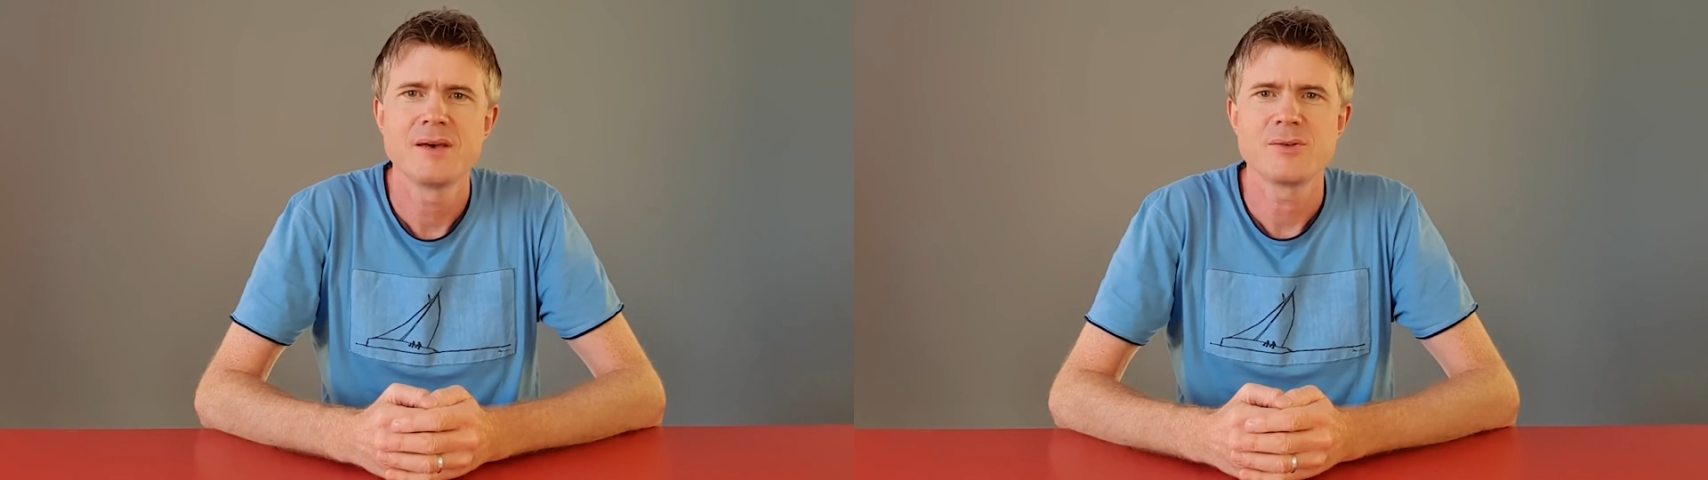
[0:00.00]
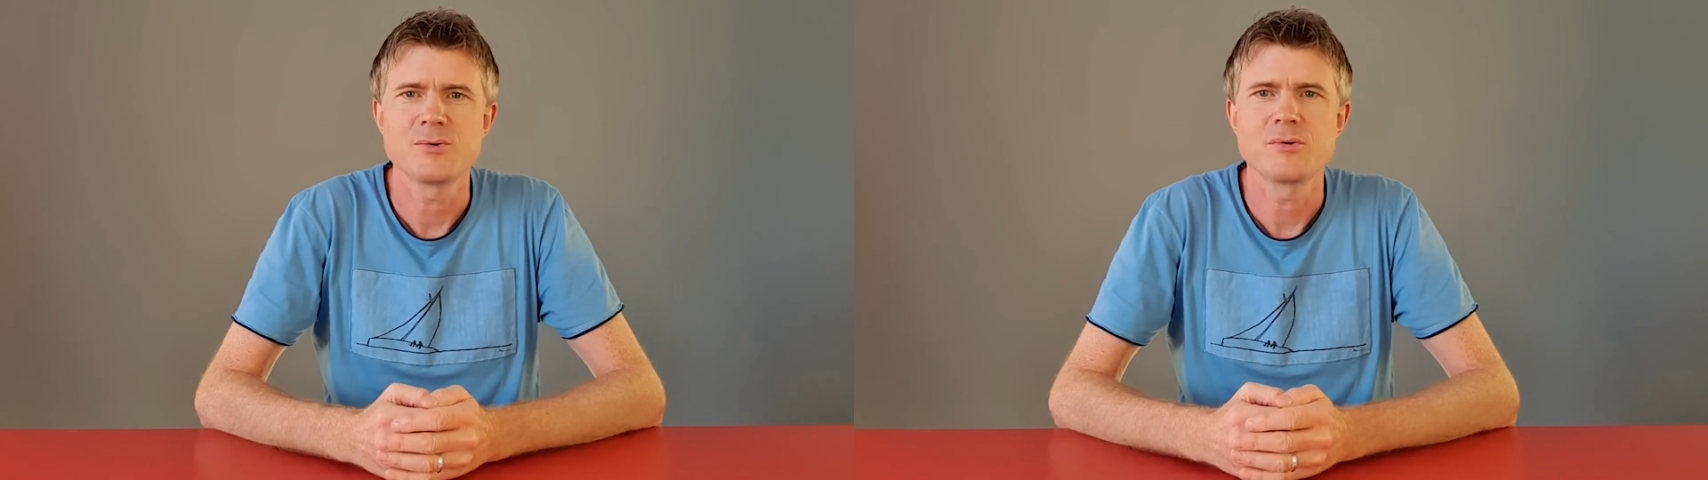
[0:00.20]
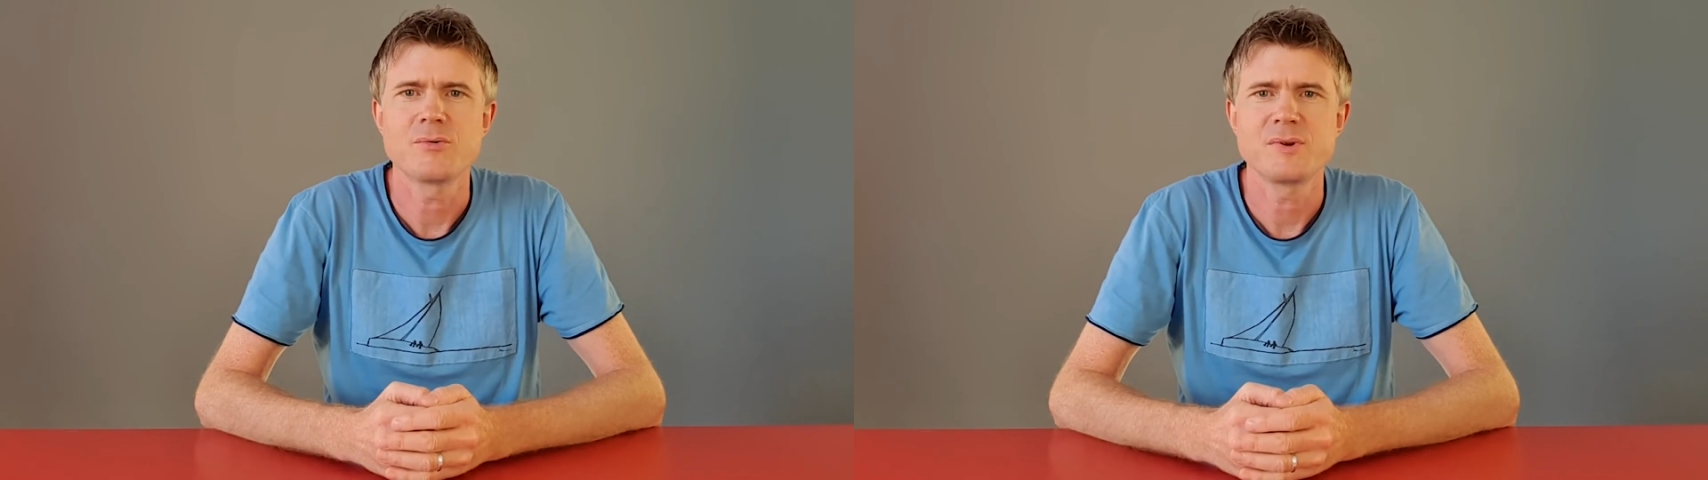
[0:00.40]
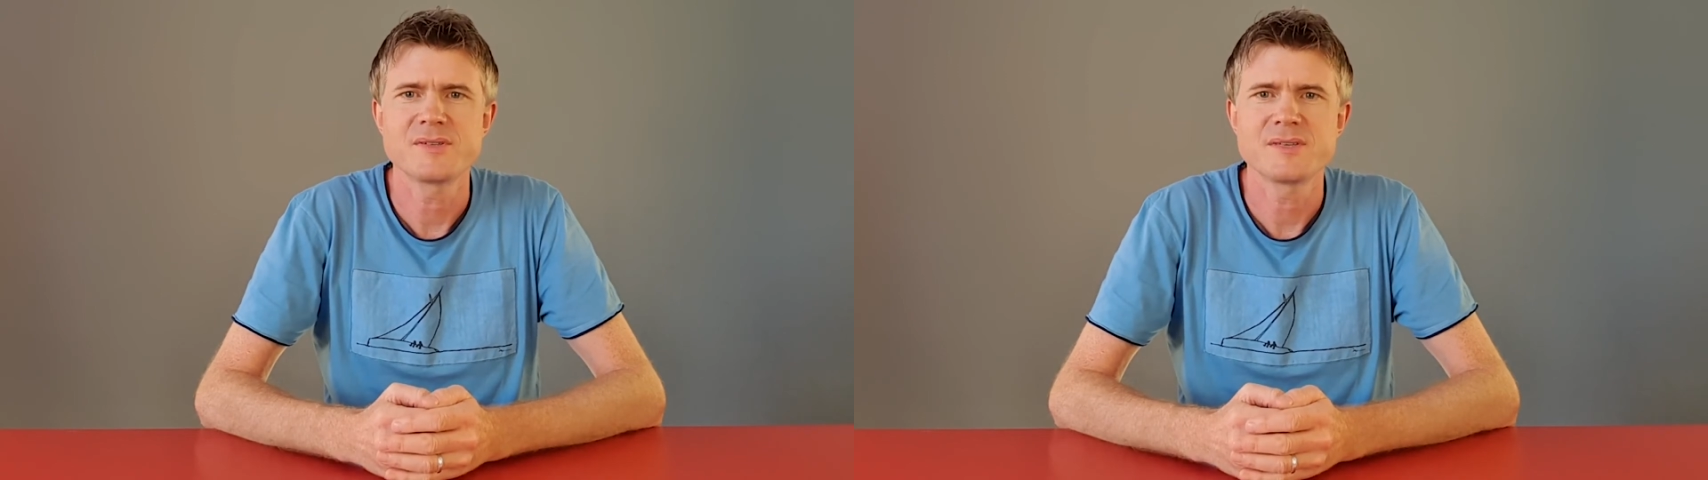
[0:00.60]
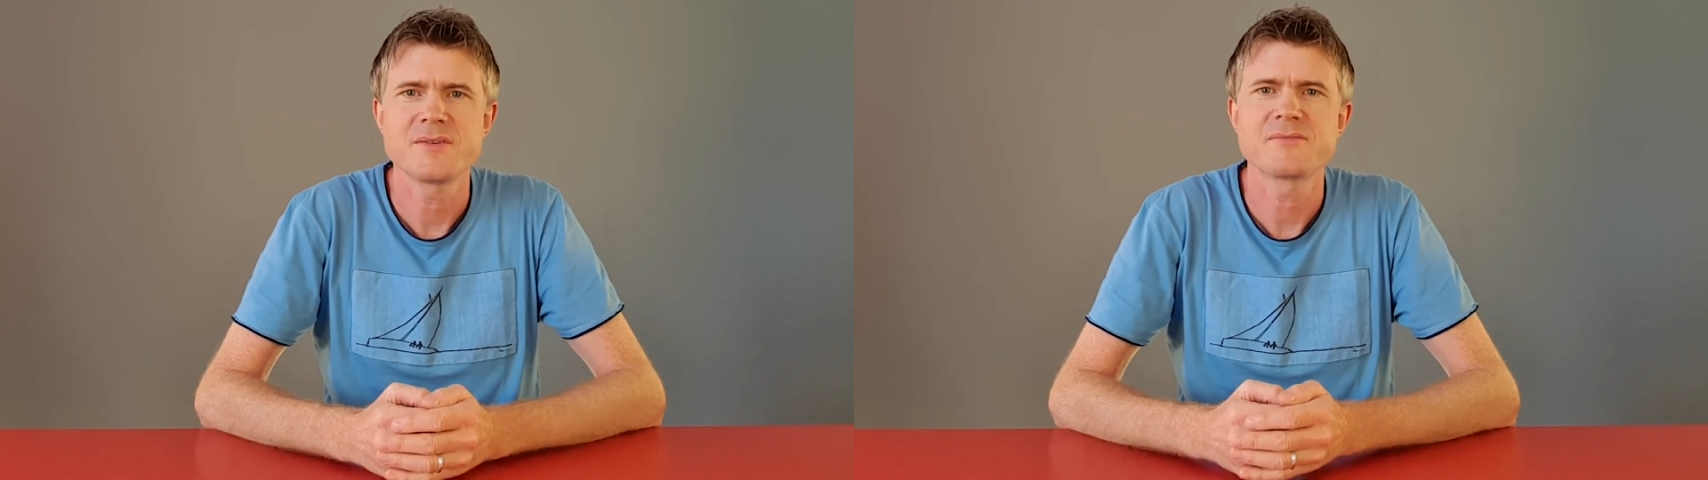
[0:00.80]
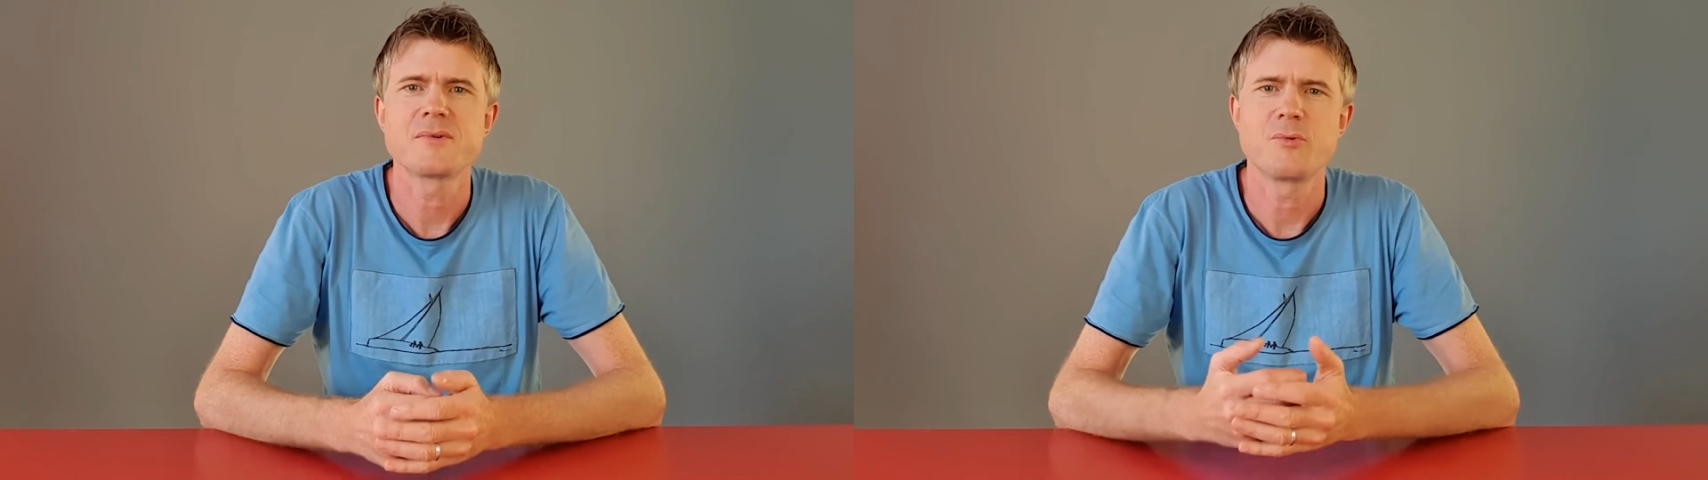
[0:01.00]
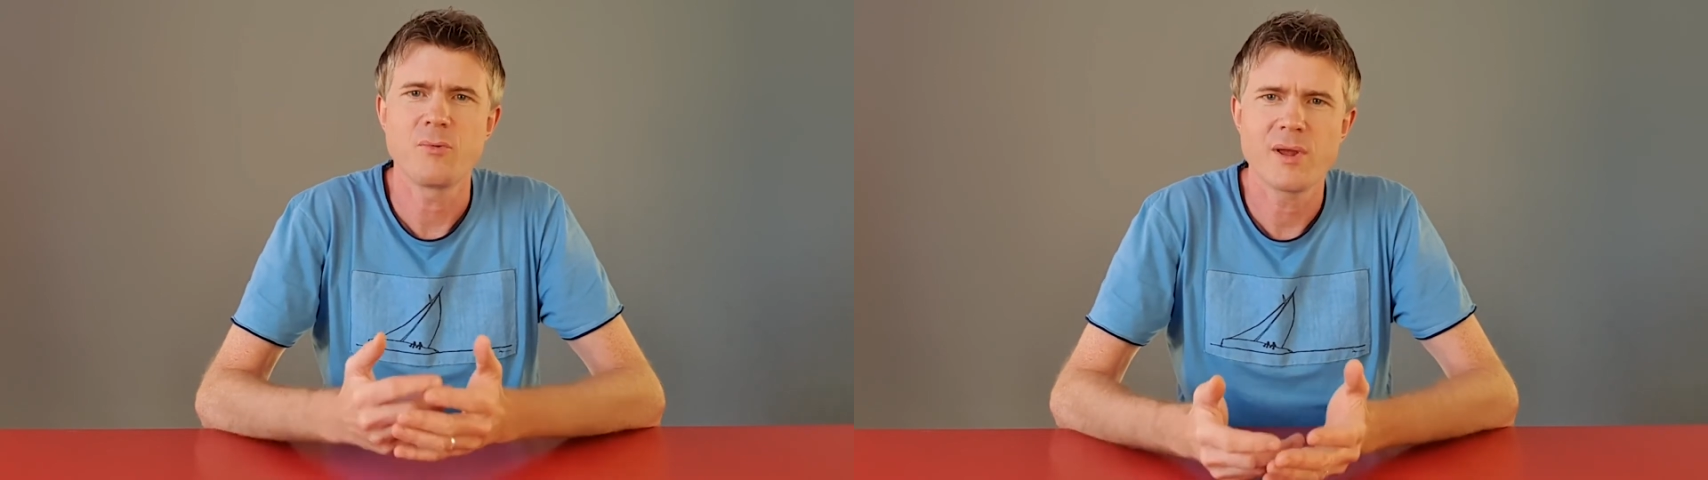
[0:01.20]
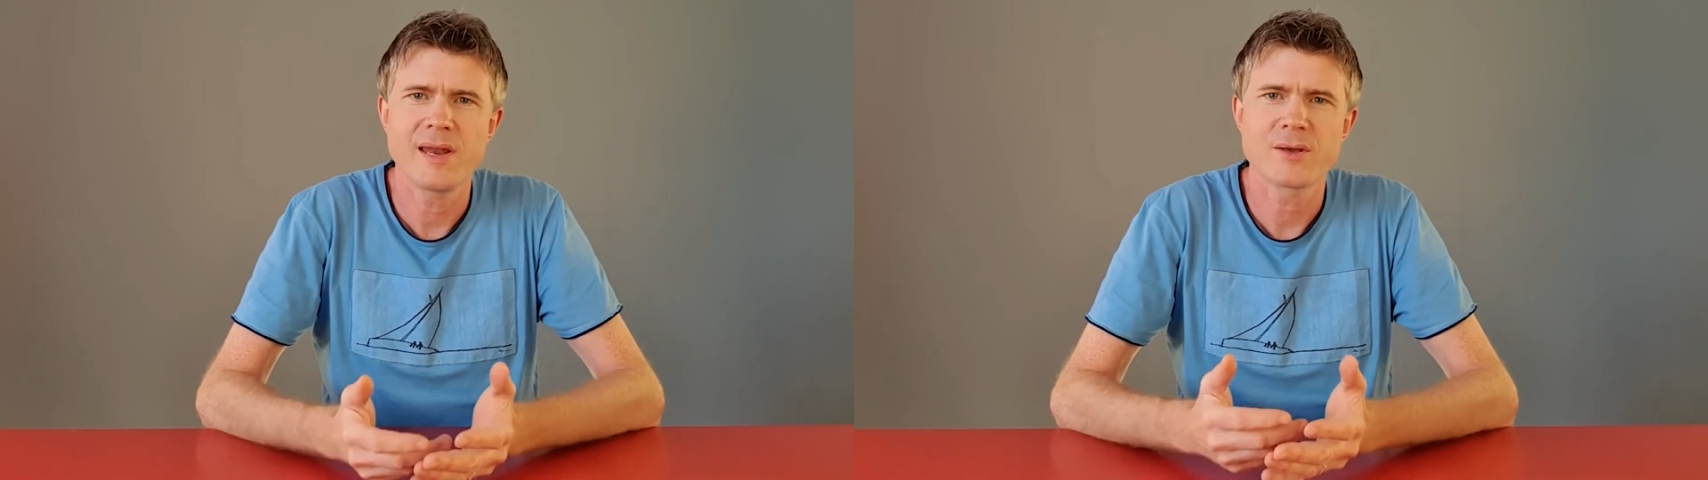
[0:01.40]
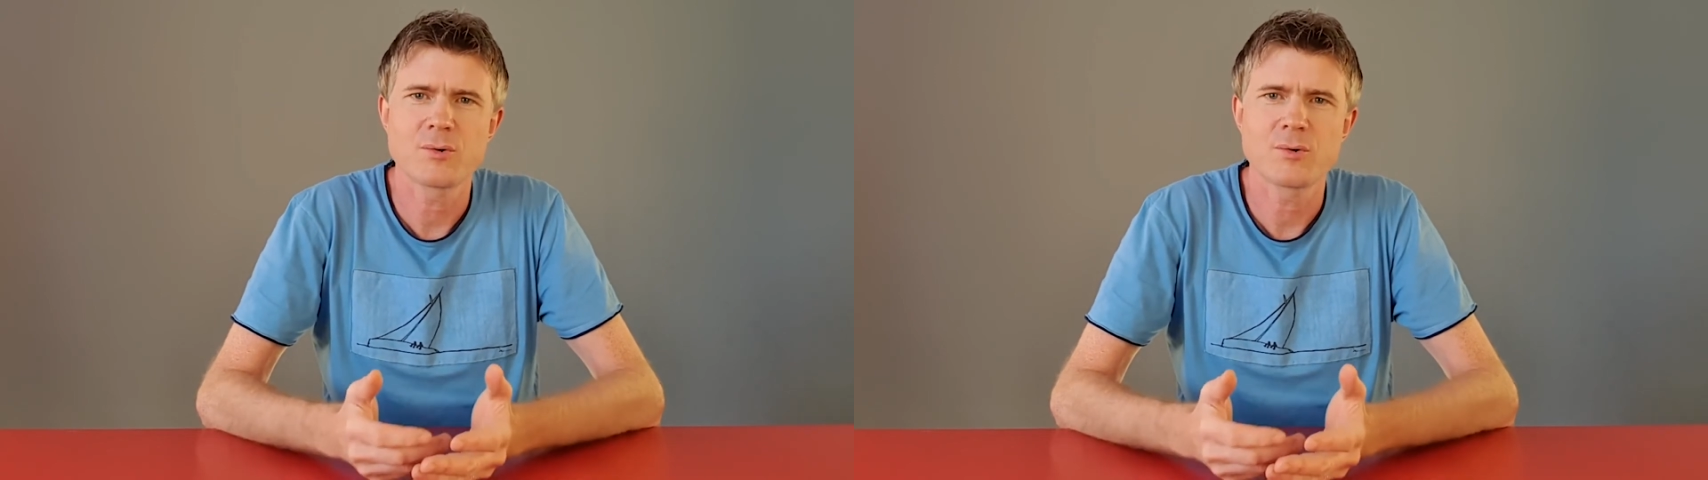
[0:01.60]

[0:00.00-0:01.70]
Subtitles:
You receive really